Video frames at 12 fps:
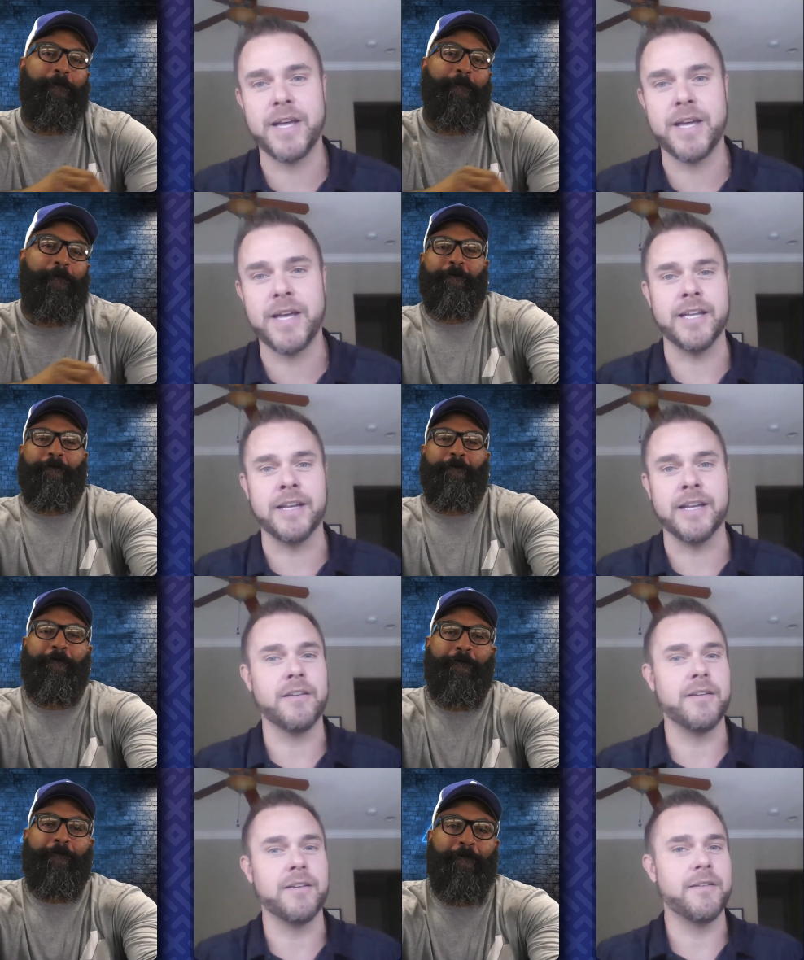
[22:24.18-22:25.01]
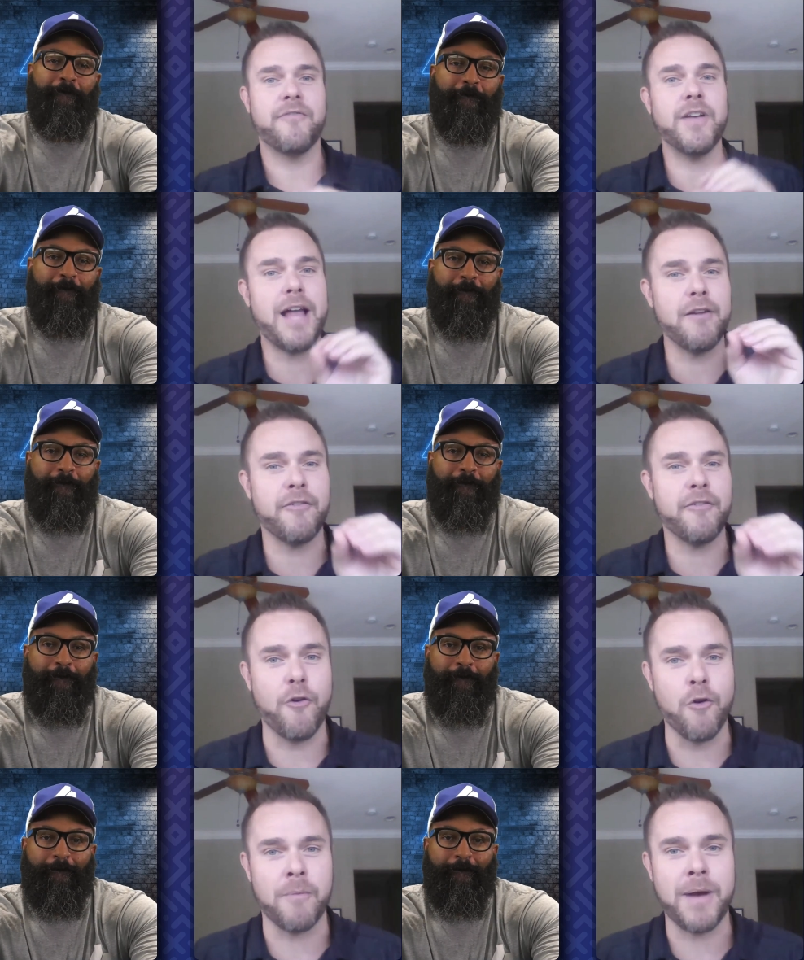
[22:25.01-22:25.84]
Speaker 1: a lead, fill out a
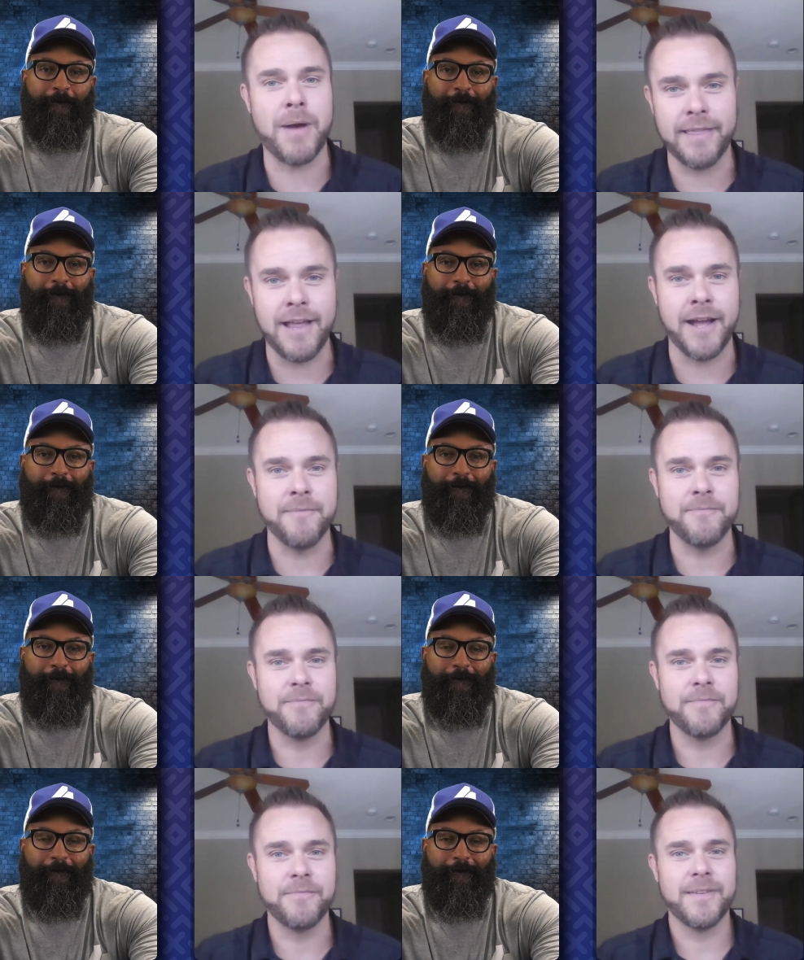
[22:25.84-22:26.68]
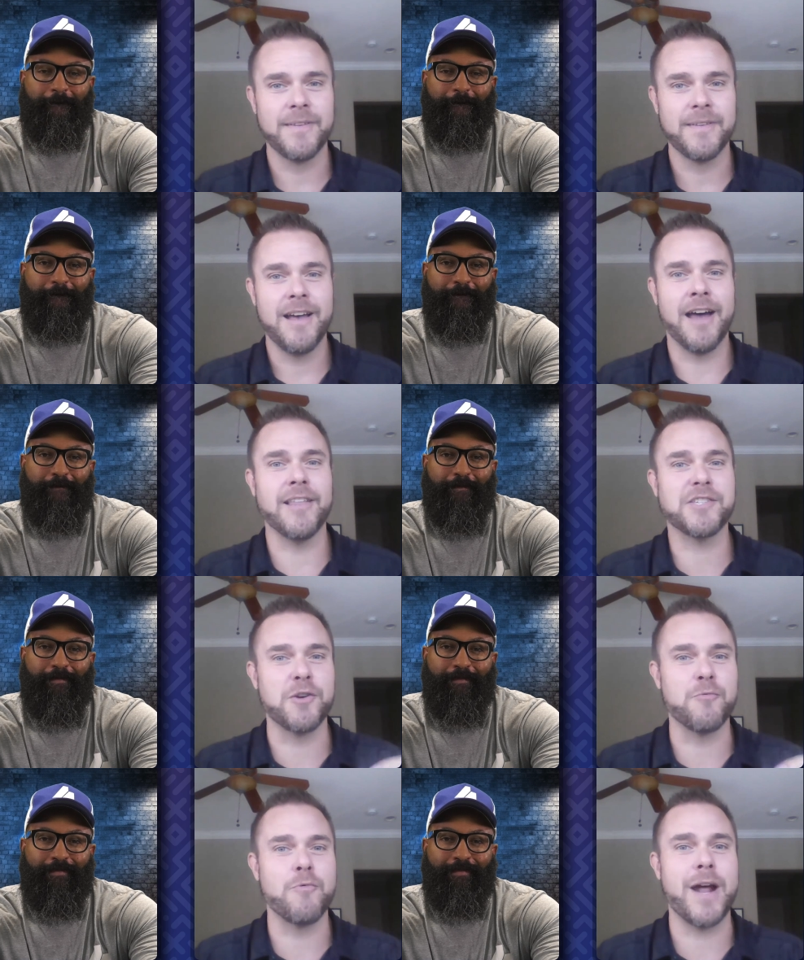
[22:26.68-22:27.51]
form online, unless
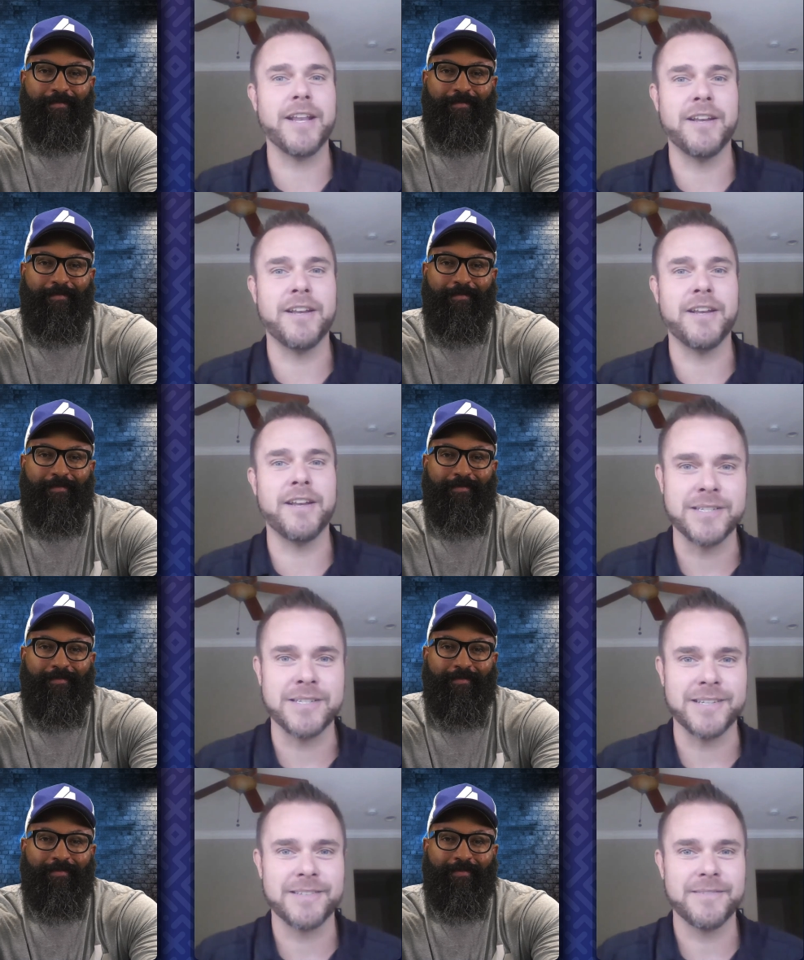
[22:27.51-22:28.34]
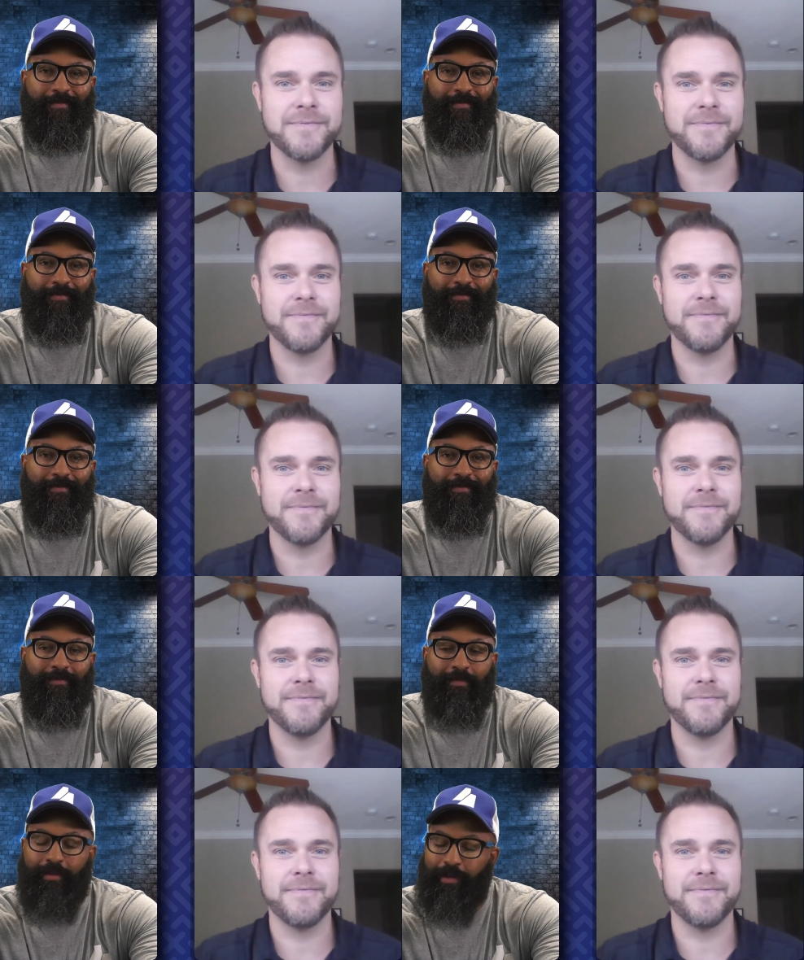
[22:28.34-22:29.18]
you're ready to do business?
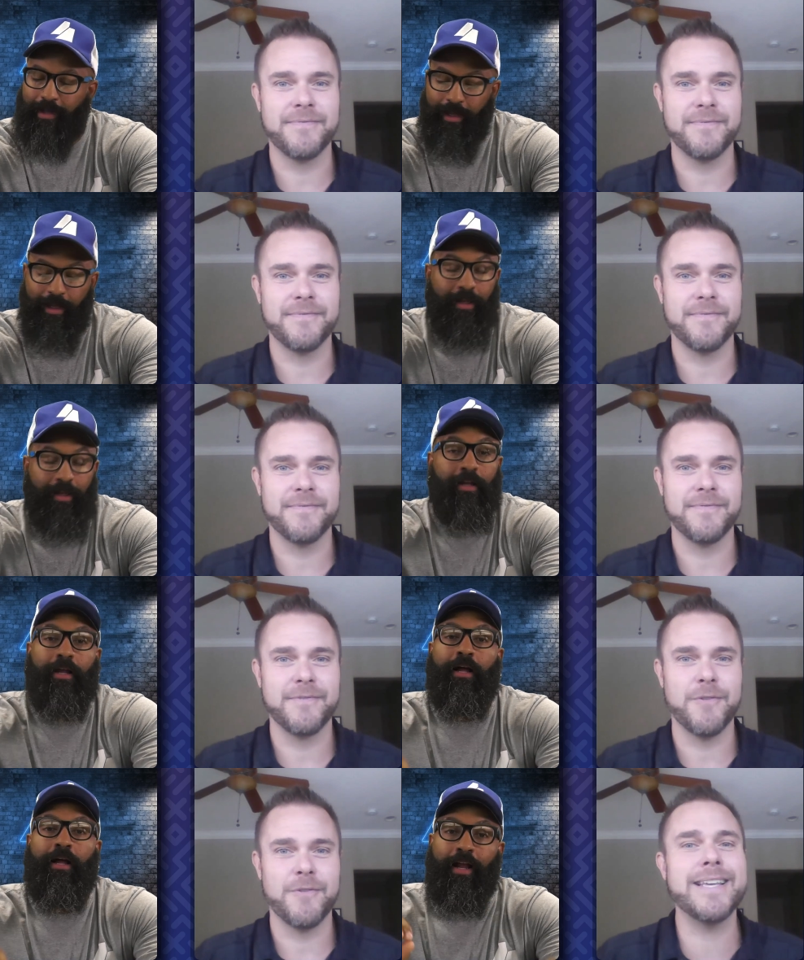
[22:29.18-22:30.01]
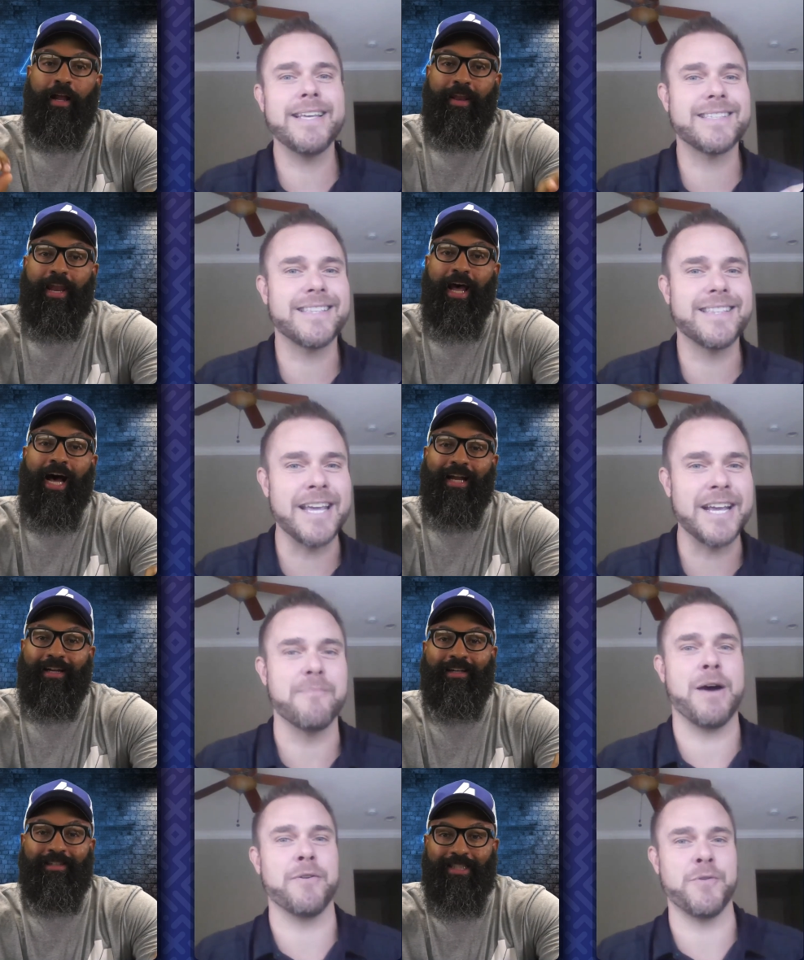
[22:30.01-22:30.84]
Or at
Speaker 2: least Not think
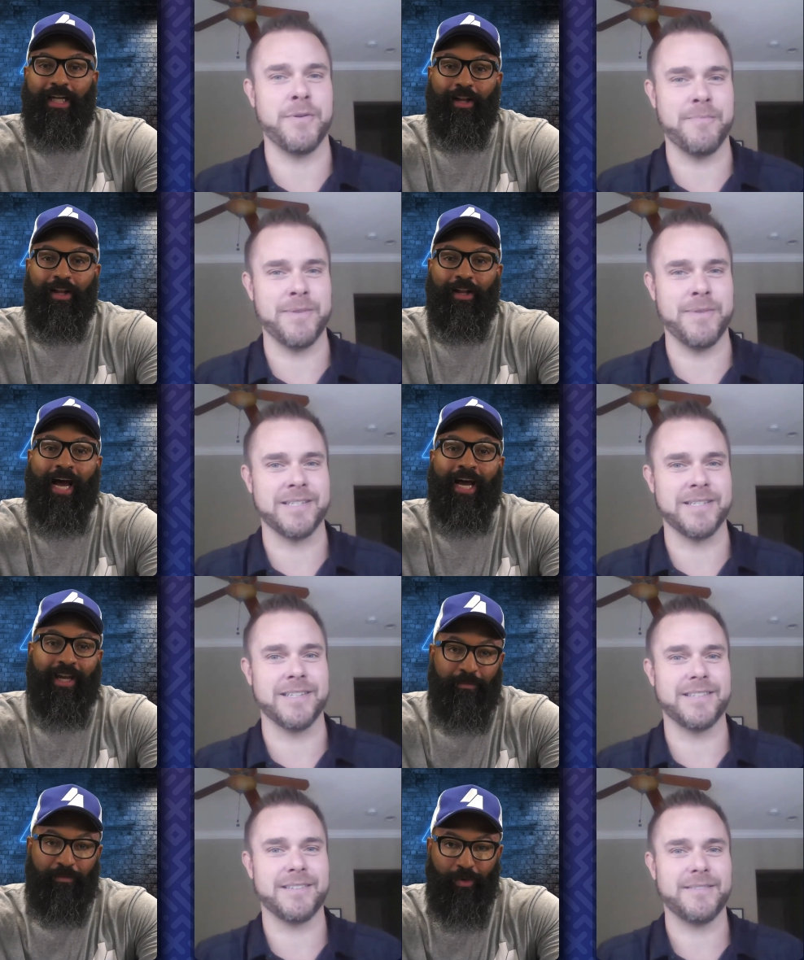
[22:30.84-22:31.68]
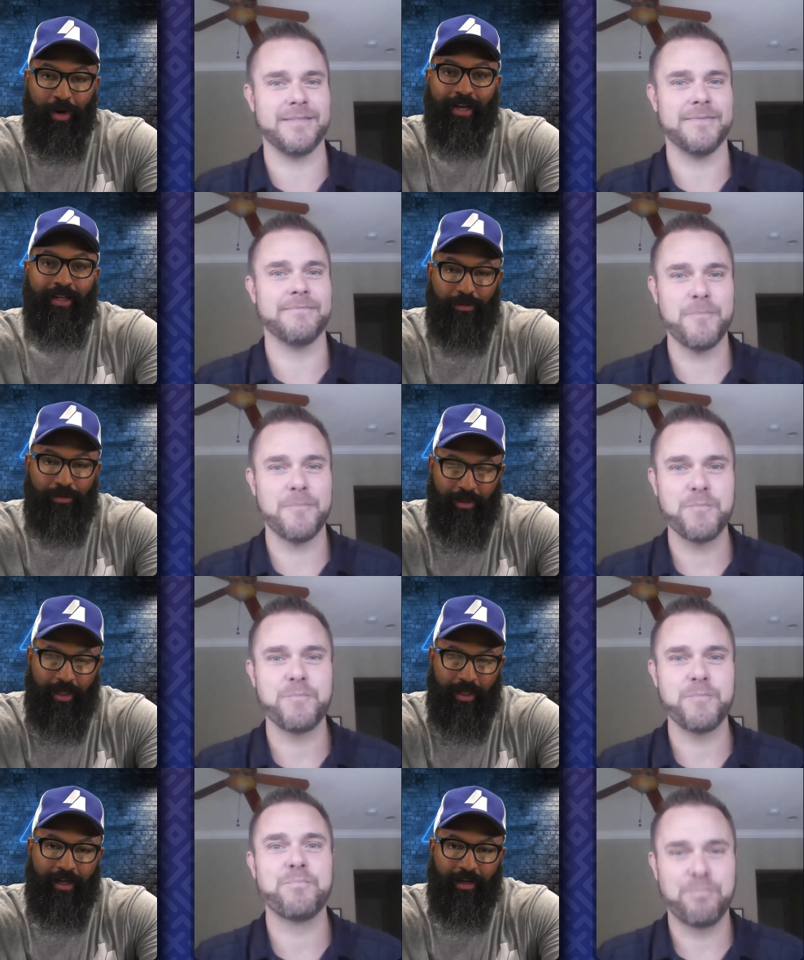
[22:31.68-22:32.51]
about until it. I am ready to
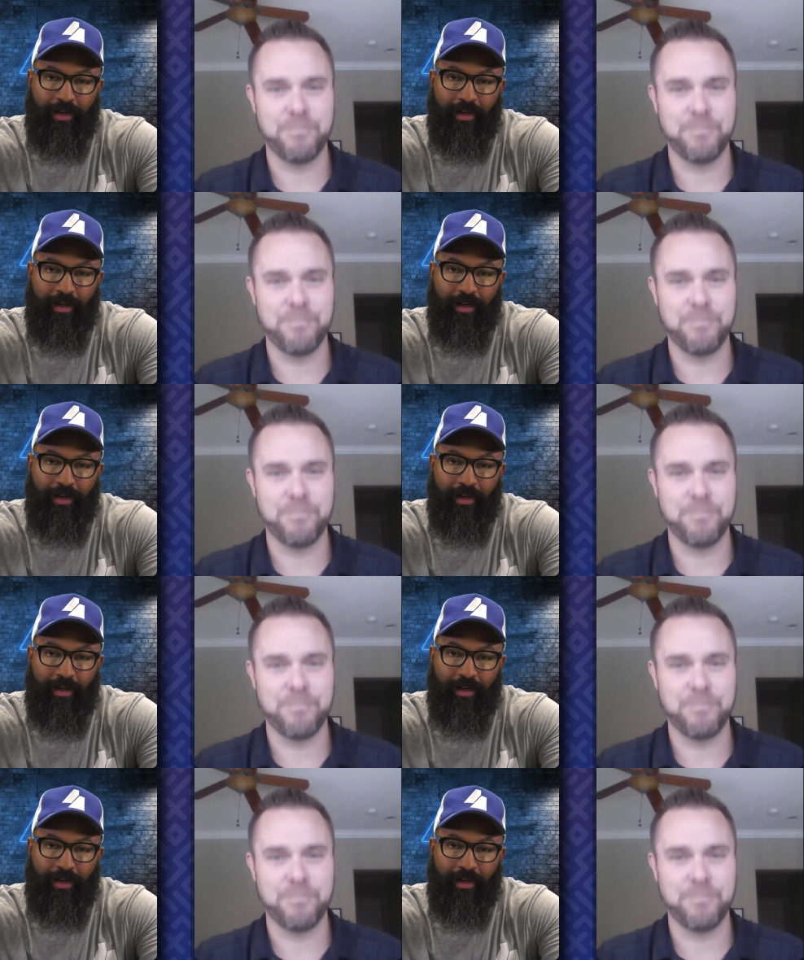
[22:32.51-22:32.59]
get in